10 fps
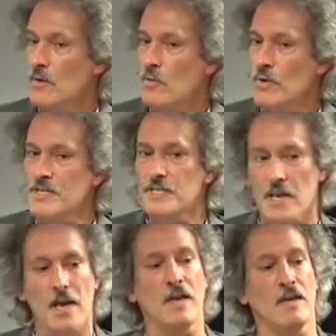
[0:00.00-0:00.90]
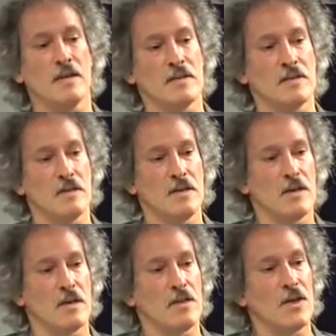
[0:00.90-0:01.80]
We say
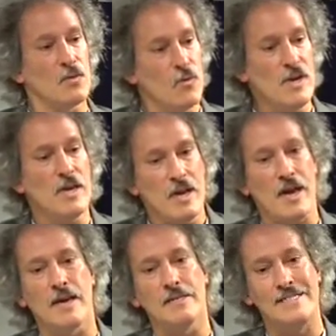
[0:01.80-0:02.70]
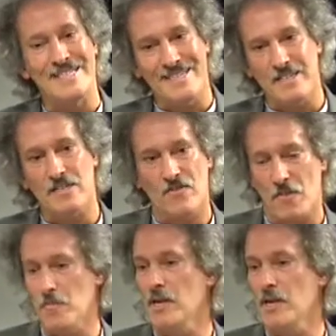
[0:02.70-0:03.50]
that we can desist from